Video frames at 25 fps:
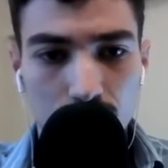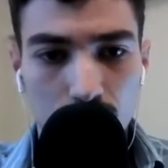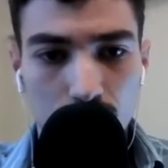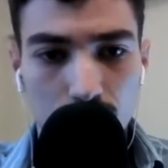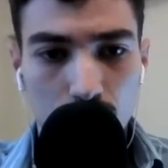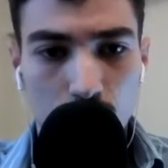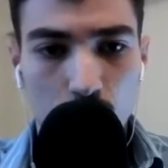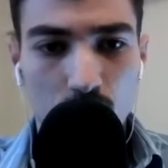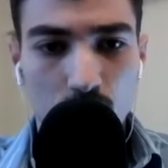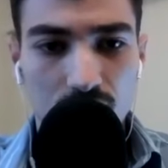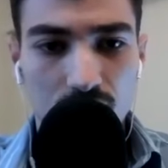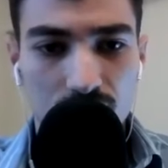
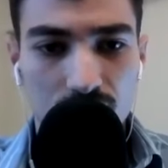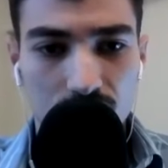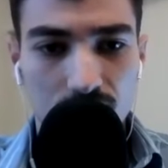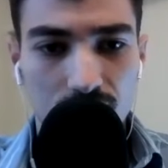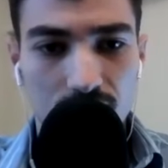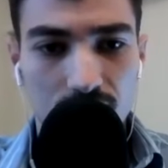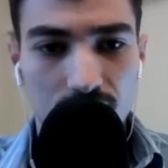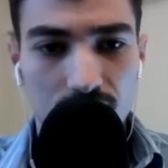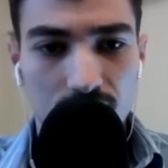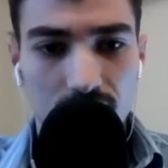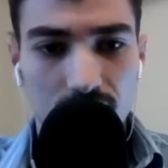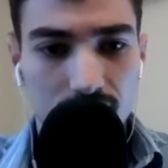more so
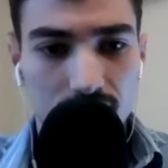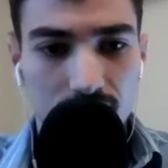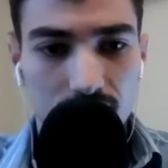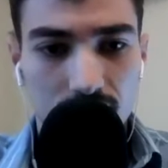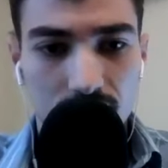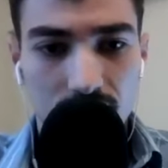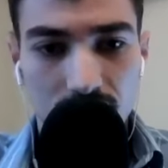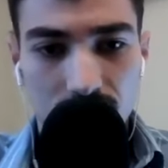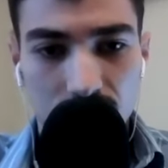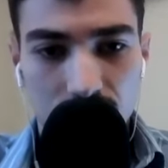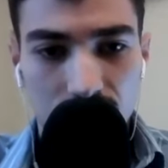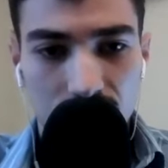than
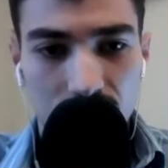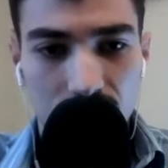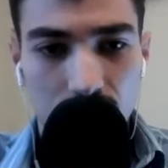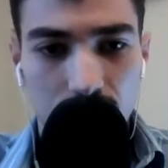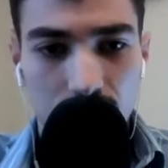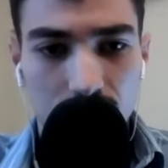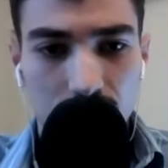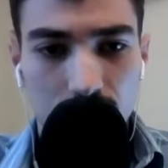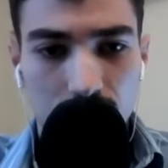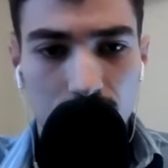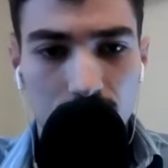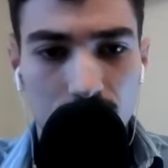the internet
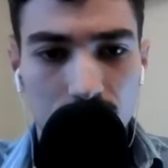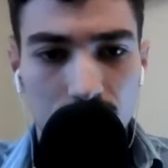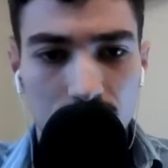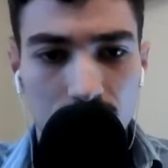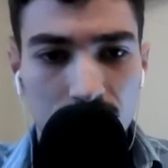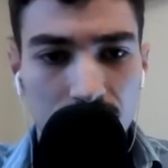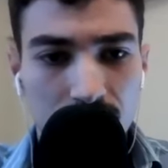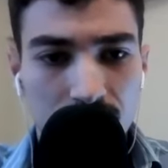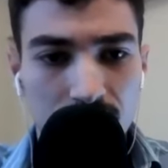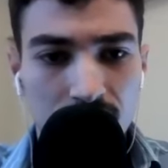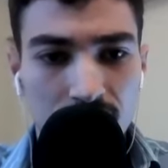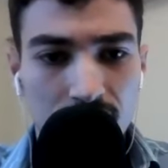bubble.
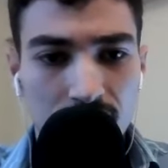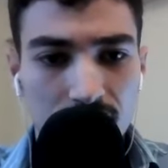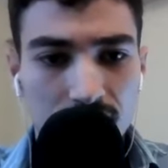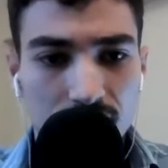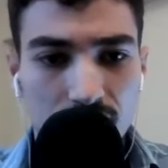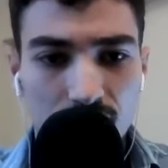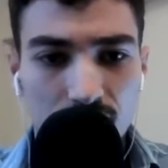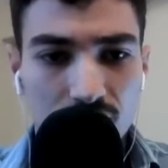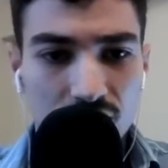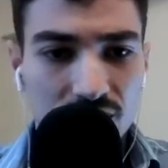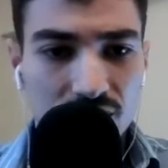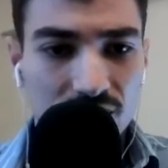
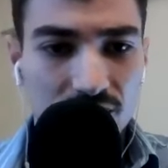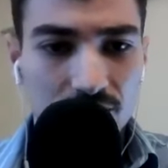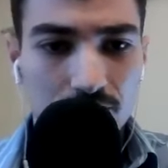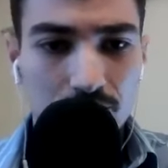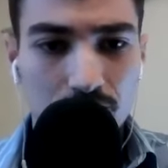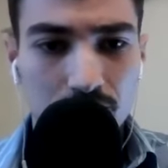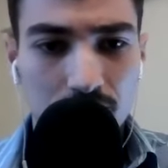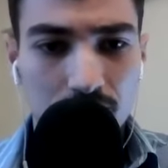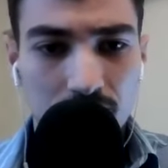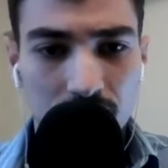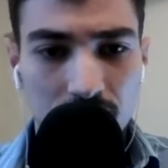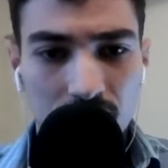Just
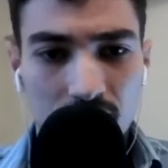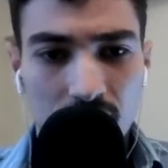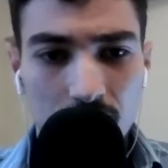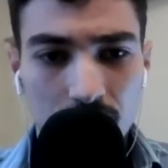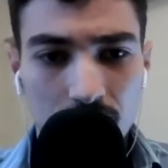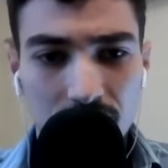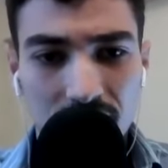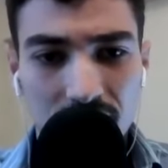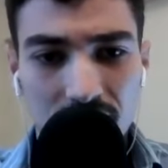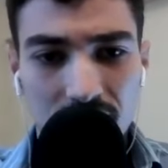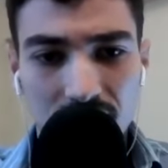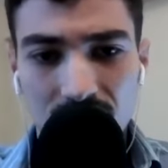
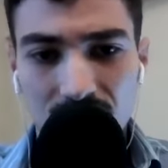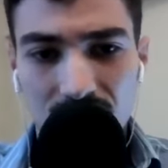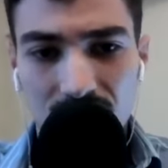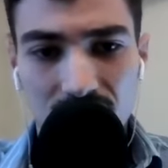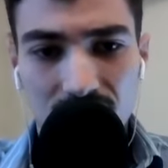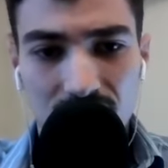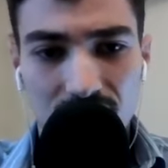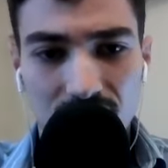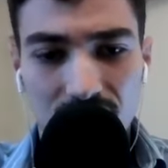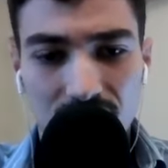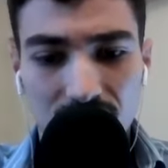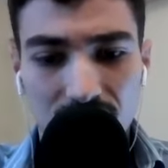companies that